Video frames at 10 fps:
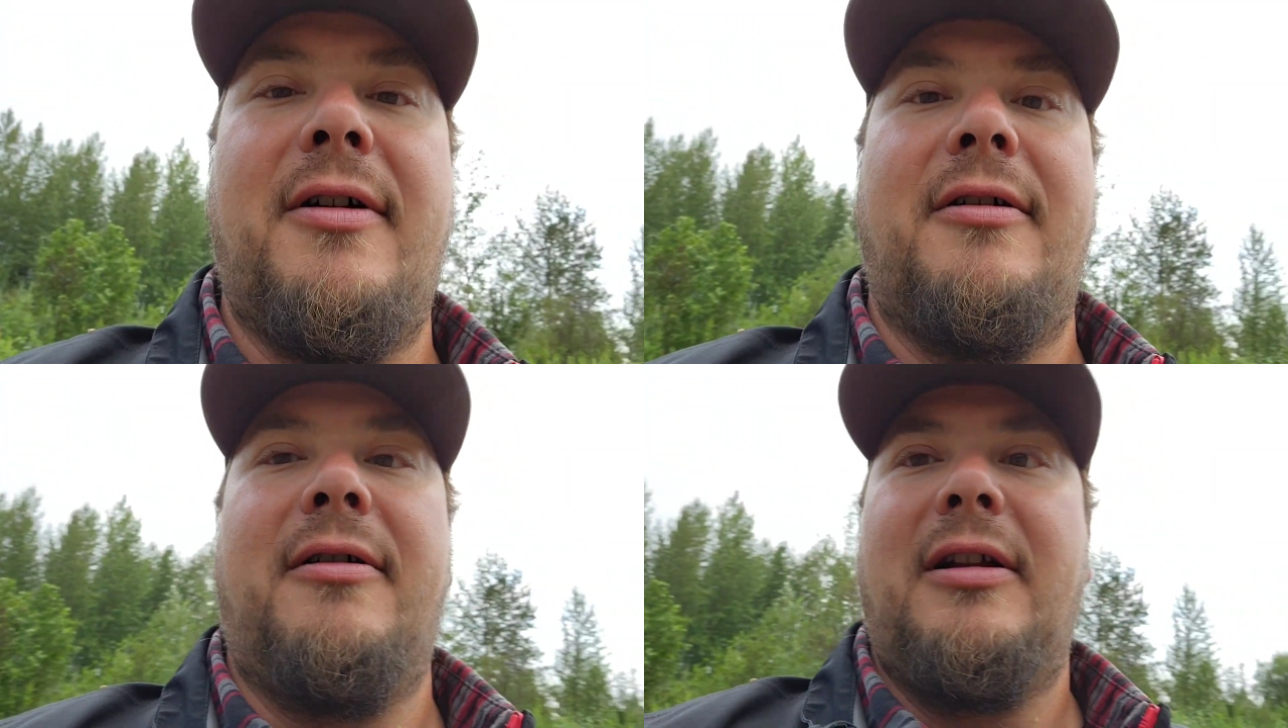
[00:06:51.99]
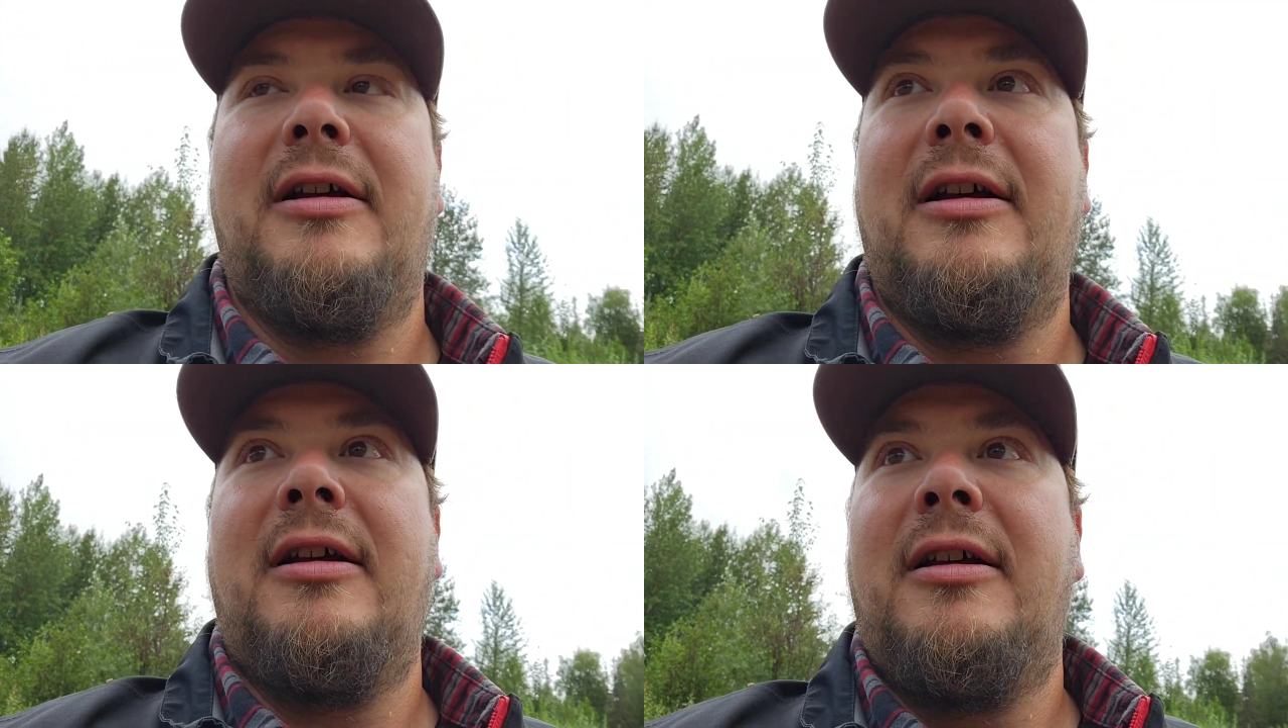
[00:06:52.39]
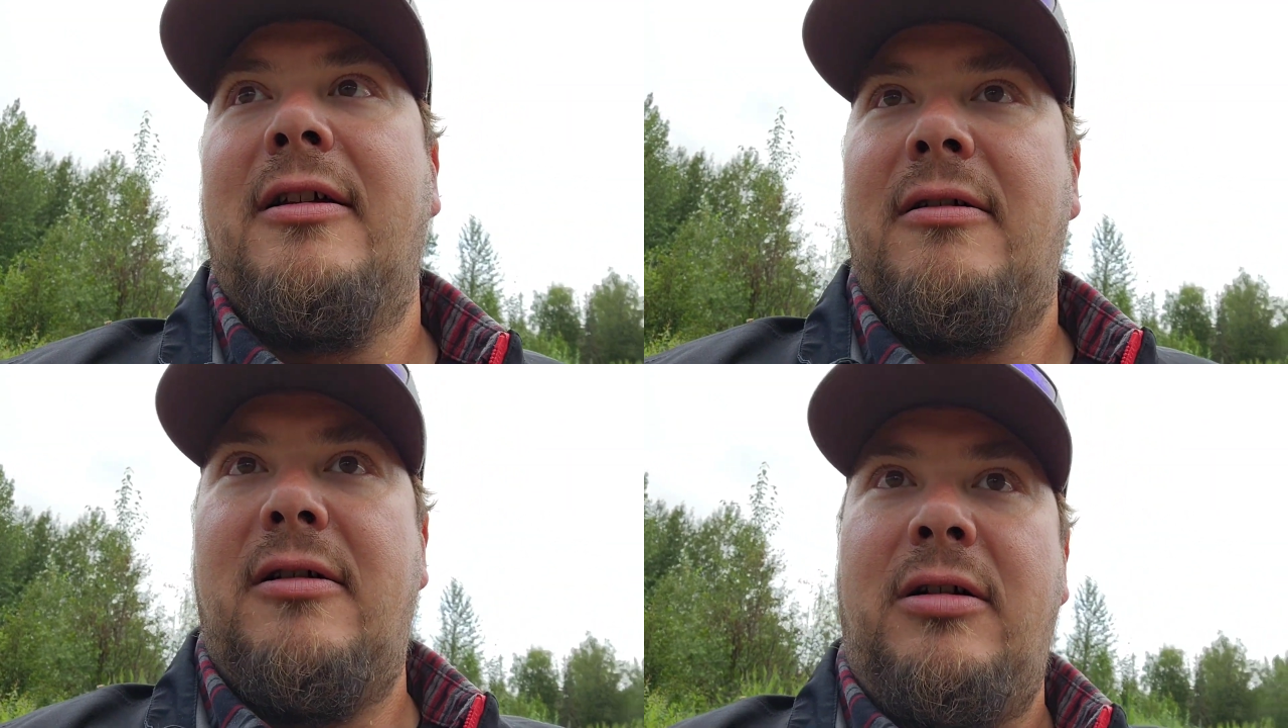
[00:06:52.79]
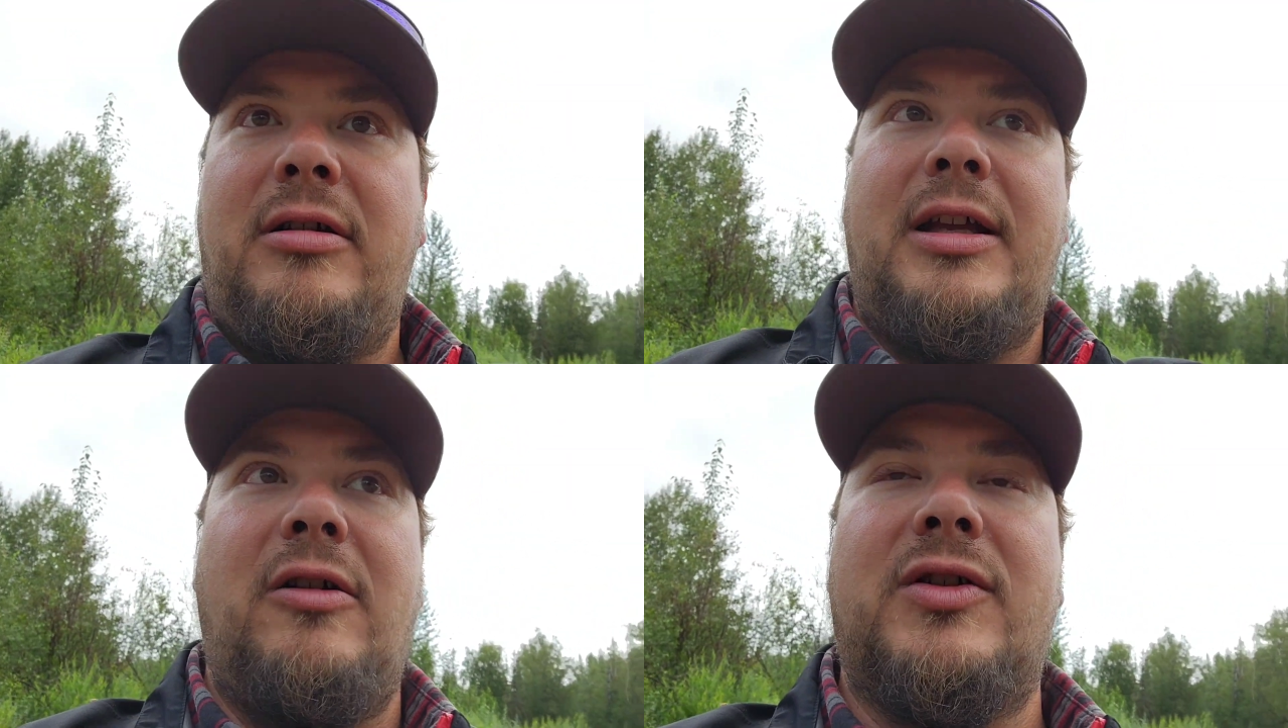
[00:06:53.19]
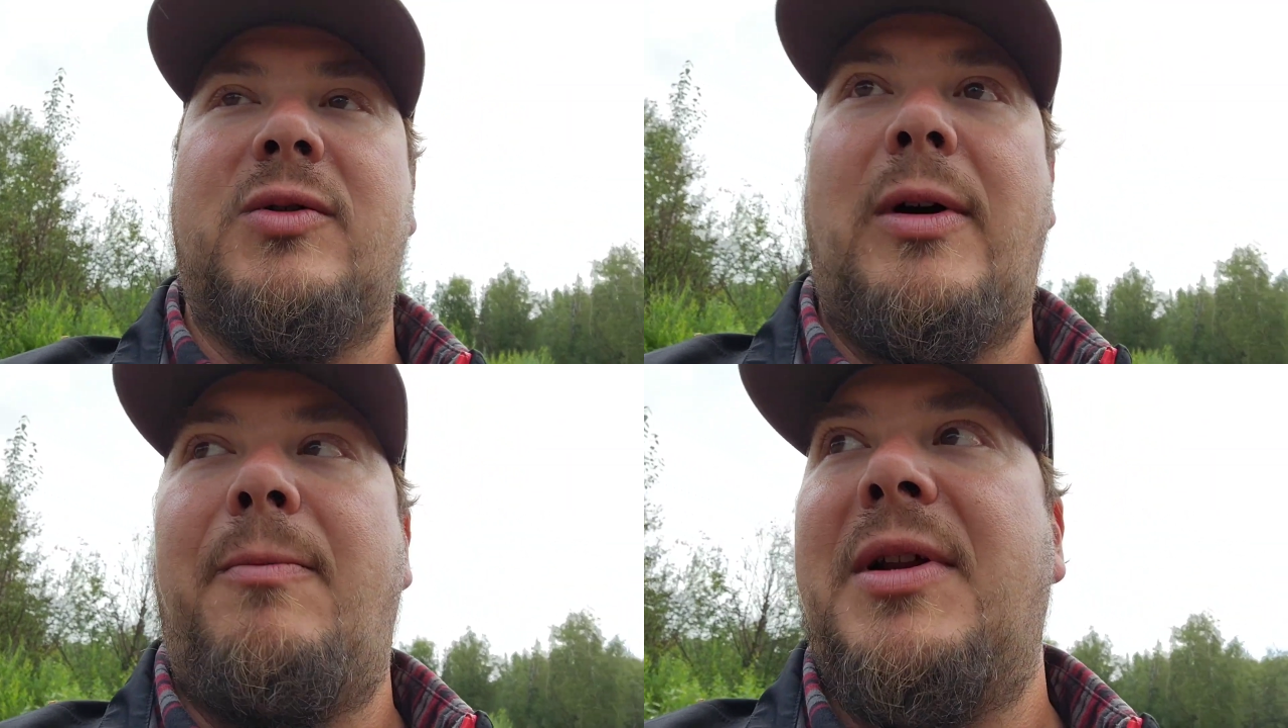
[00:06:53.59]
and he'll
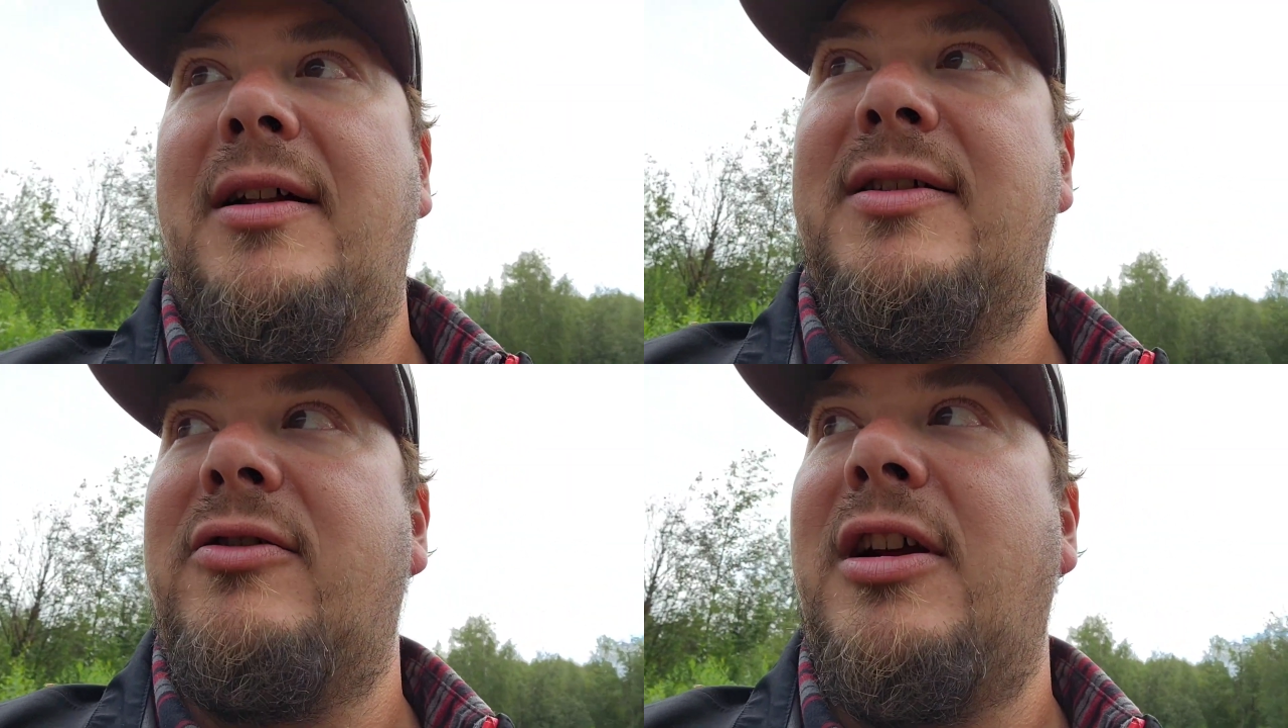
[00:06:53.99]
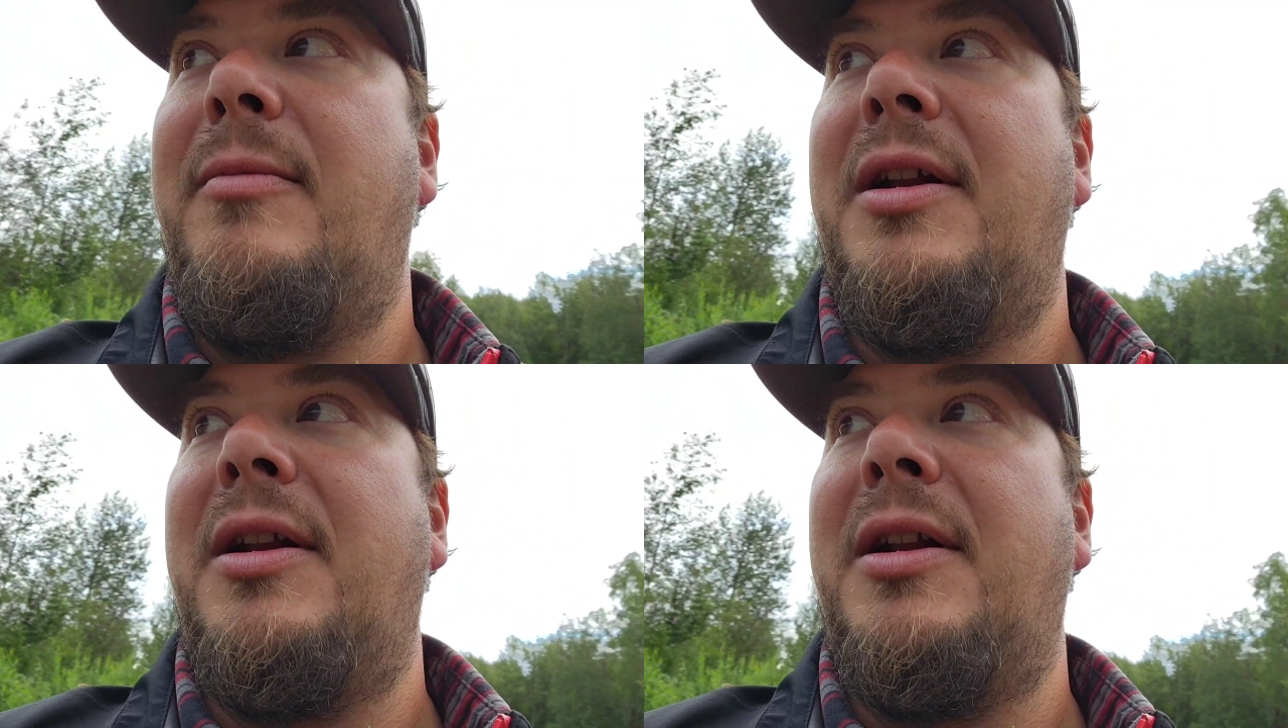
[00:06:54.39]
swipe downstream,